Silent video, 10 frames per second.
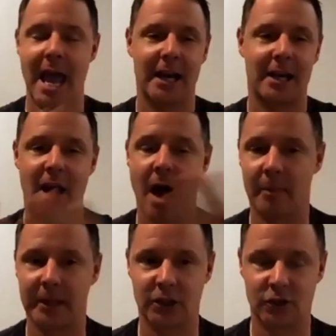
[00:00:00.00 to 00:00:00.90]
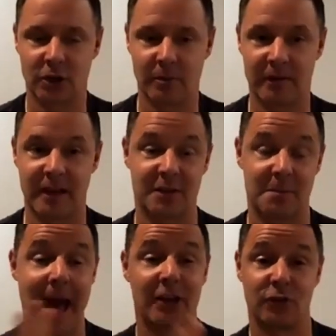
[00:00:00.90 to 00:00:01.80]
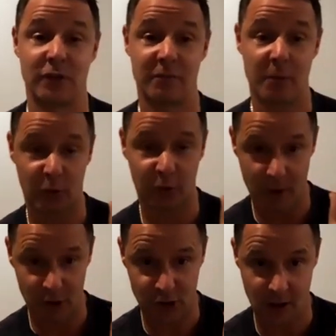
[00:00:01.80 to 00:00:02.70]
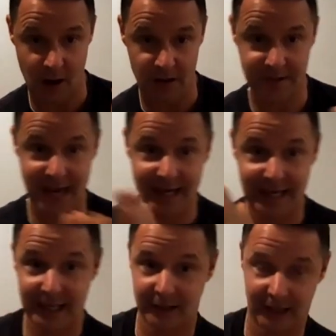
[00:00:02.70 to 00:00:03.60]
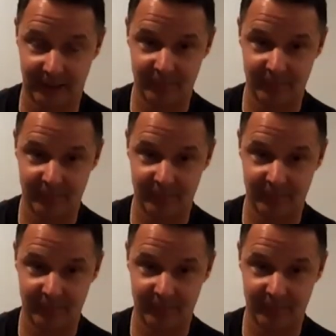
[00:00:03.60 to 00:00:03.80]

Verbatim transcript: and anomaly in terms of his mastery of both martial arts and healing.